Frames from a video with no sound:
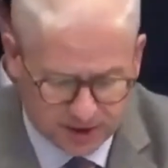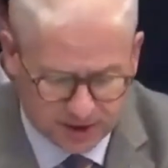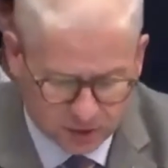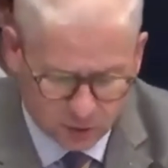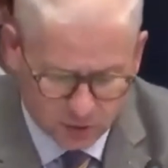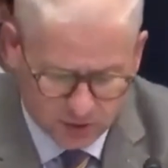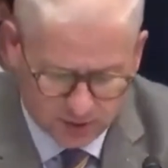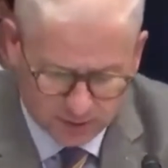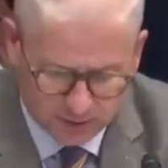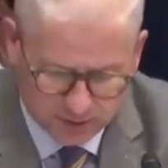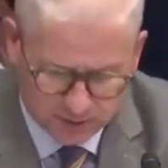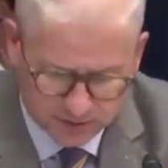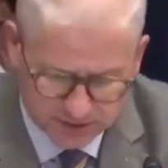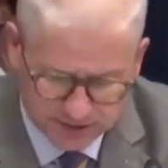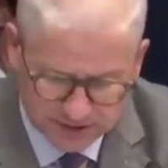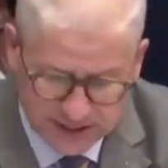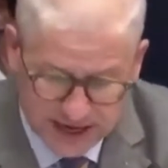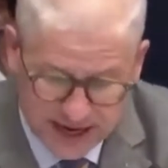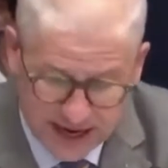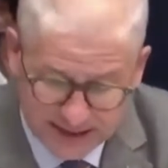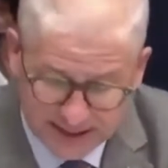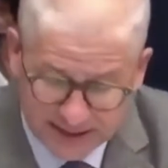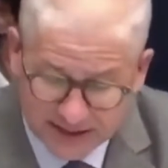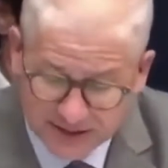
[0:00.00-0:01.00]
by criminals.
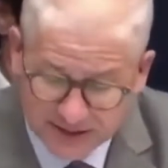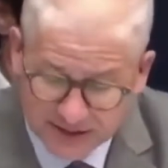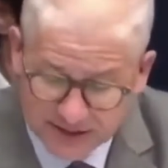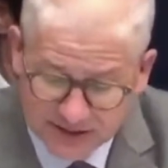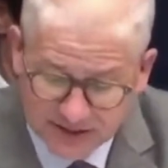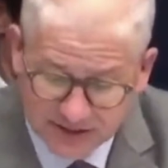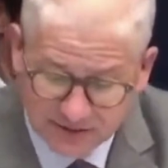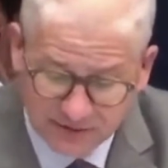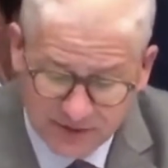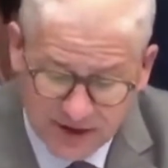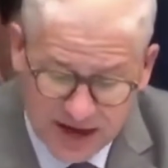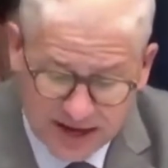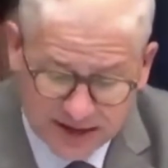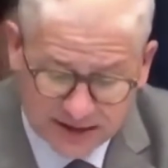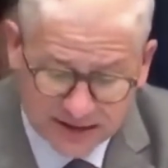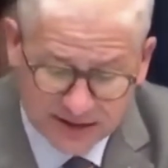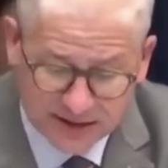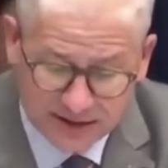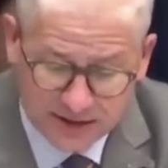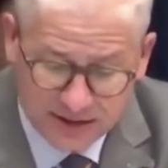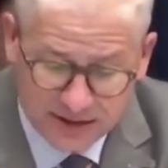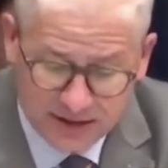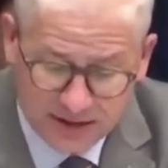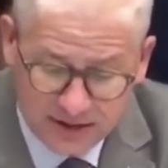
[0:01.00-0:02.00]
Add this to the fact that
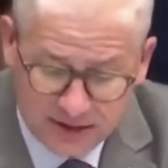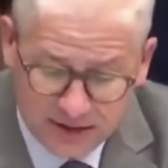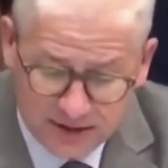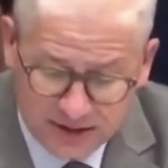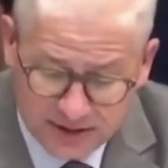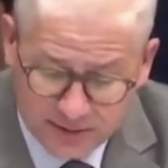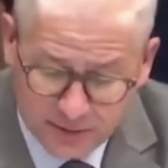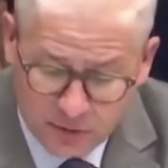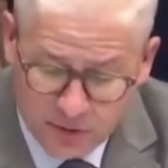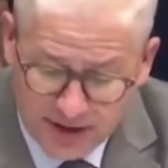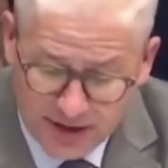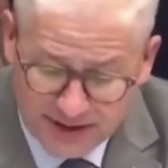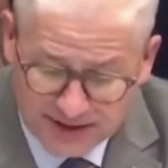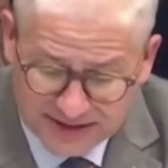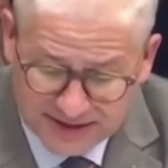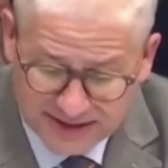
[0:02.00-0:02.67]
Democrats